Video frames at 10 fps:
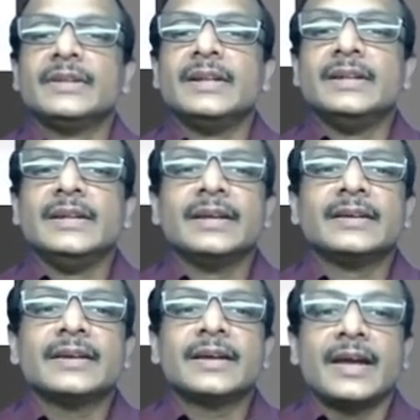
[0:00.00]

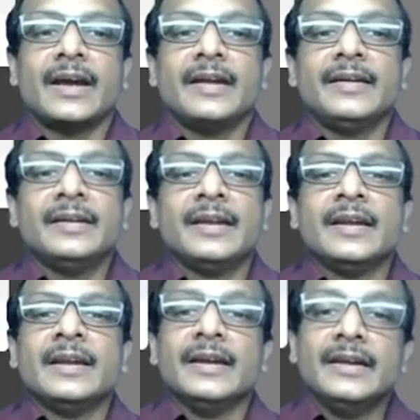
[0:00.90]
link can
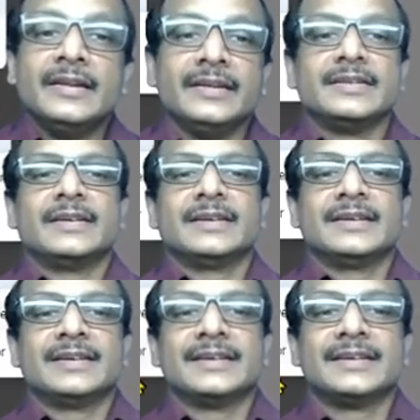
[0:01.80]
edit.
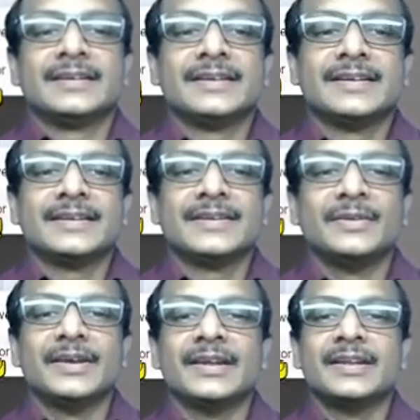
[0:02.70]

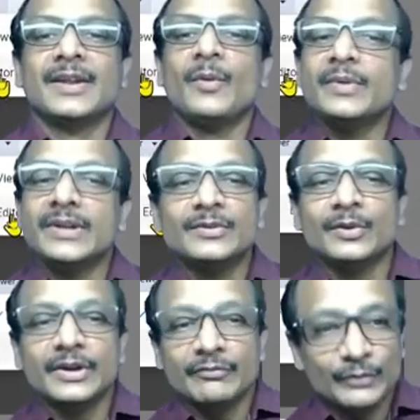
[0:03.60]
Okay, now it is
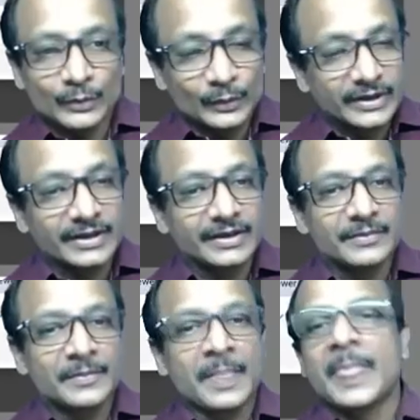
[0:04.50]
only viewing,
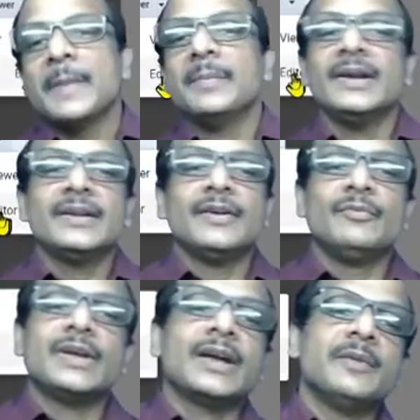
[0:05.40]
but
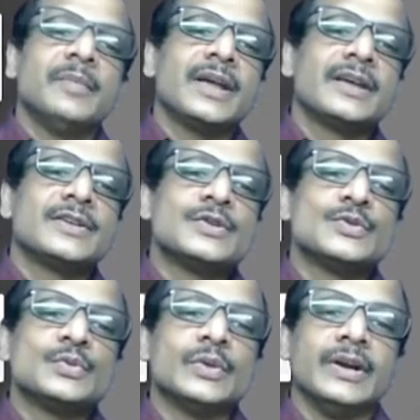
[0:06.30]
we can make it
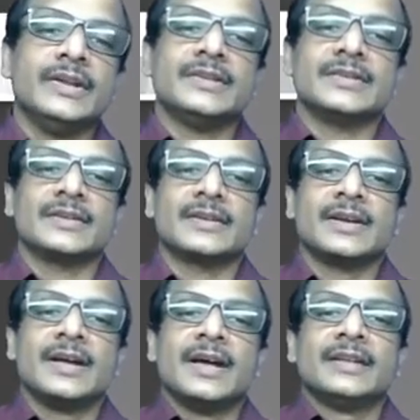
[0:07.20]
into editor.
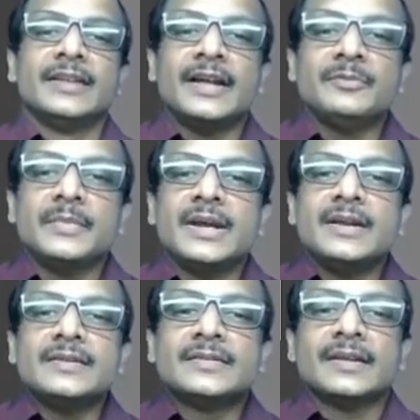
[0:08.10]
That
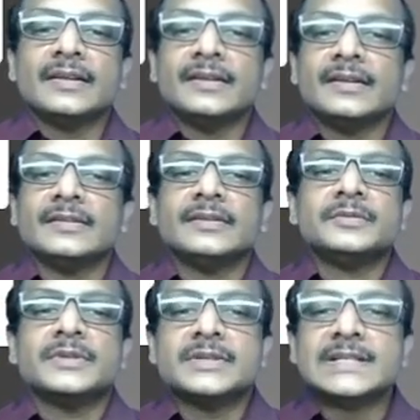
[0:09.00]
means
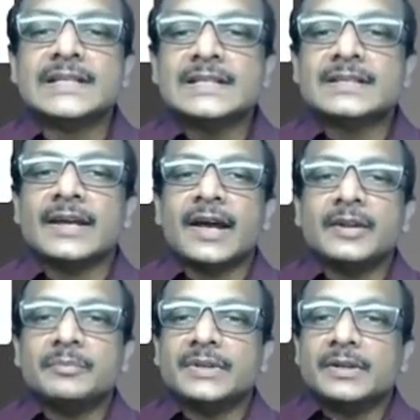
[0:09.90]
the sheet
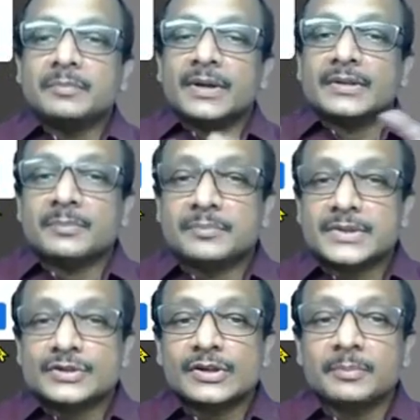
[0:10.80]
can be the
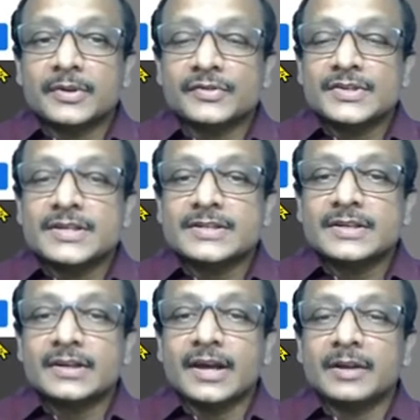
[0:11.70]
particular
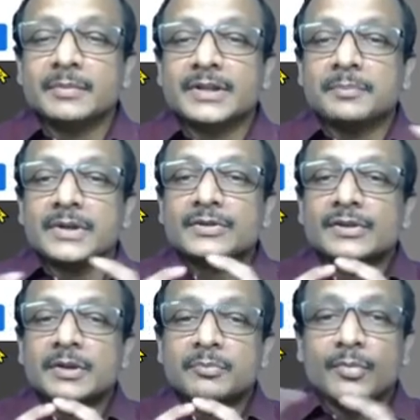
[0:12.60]
presentation can be the
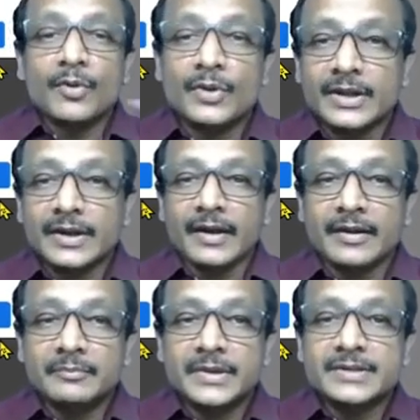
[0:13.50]
particular board
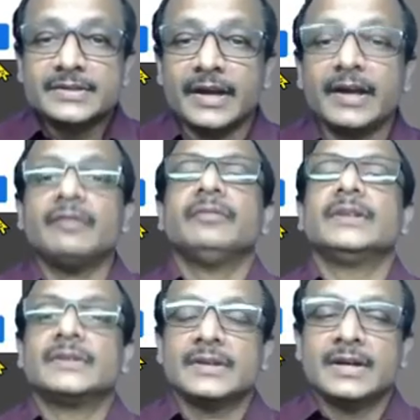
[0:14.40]
can be shared with